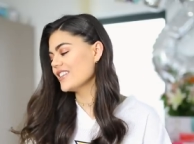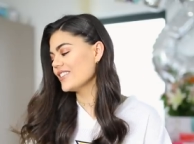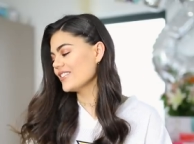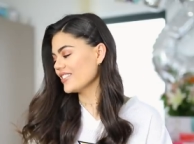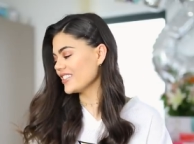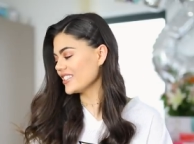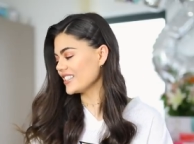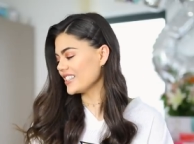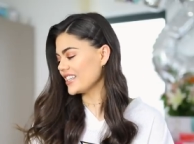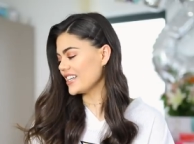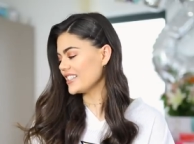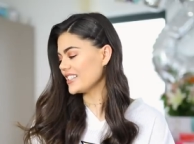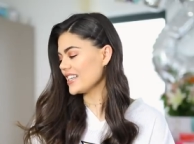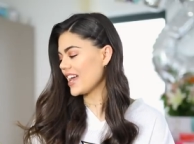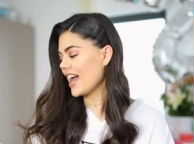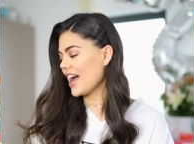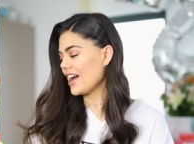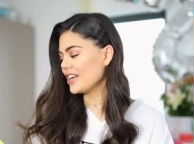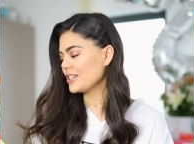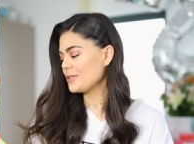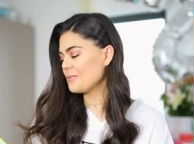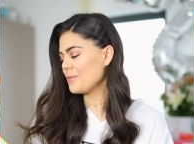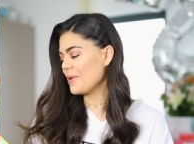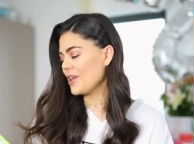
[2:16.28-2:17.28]
What's this?
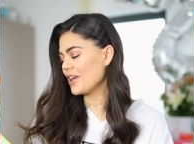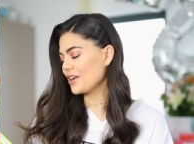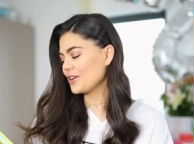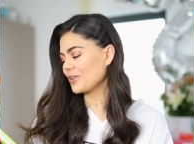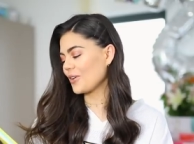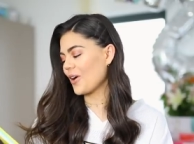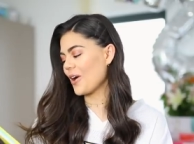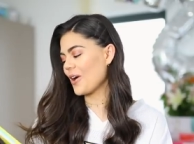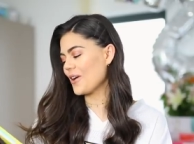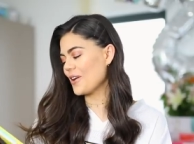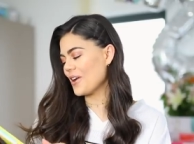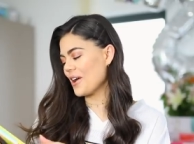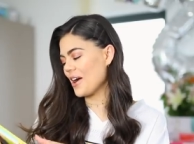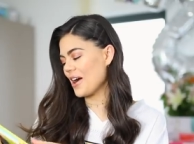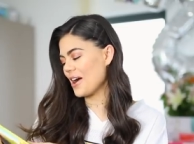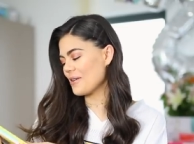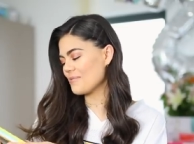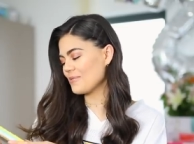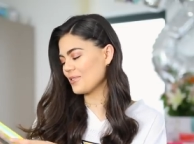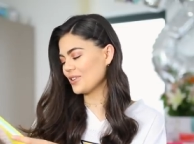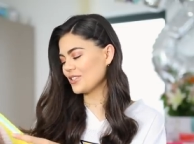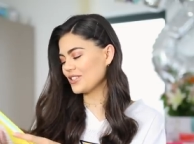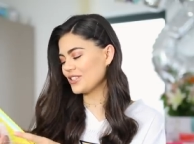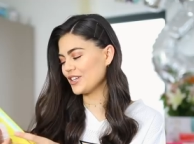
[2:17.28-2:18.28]
How to be a
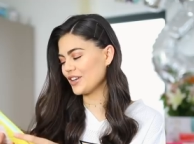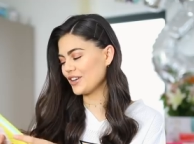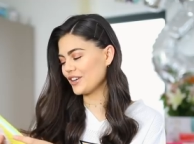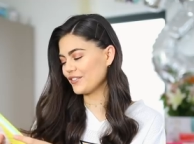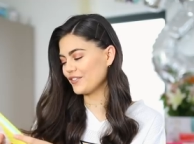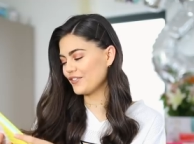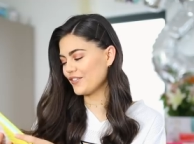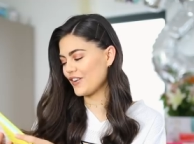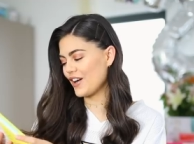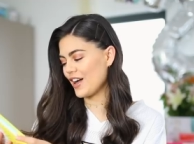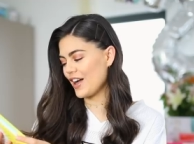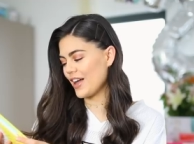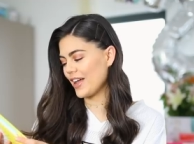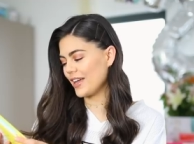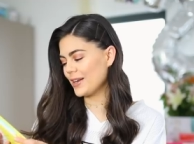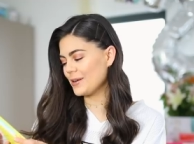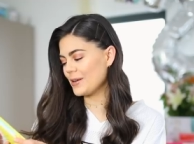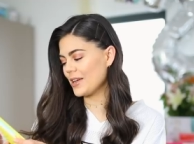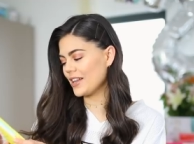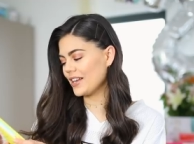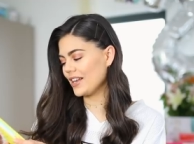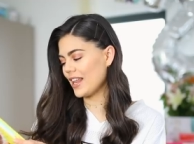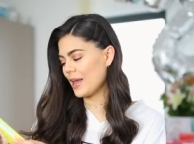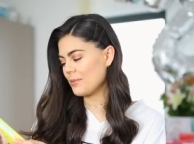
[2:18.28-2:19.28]
grown-up. You're doing
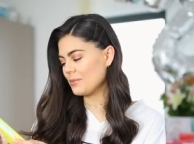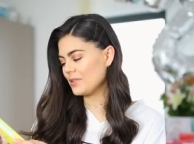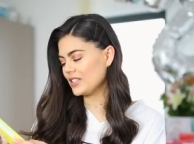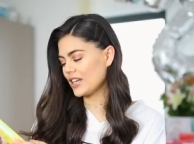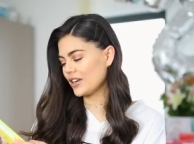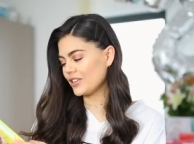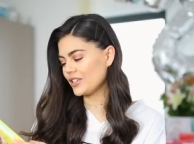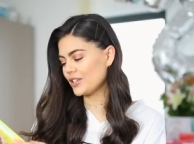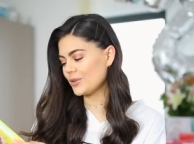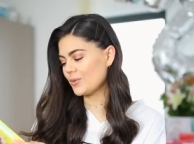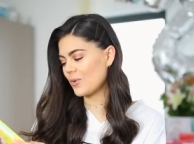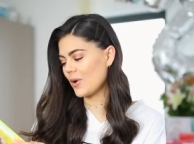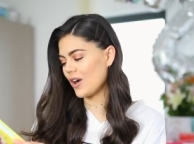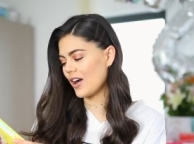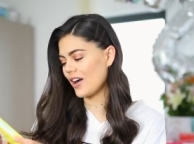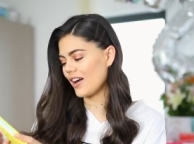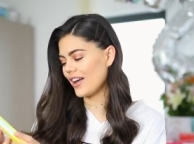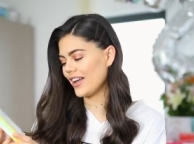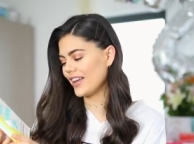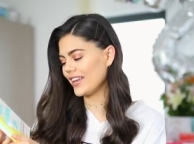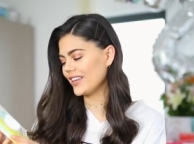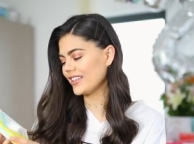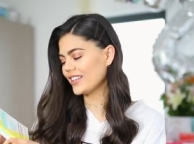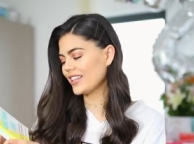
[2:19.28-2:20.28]
fine and let me tell you
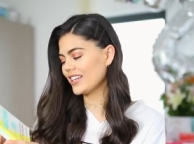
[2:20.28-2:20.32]
why.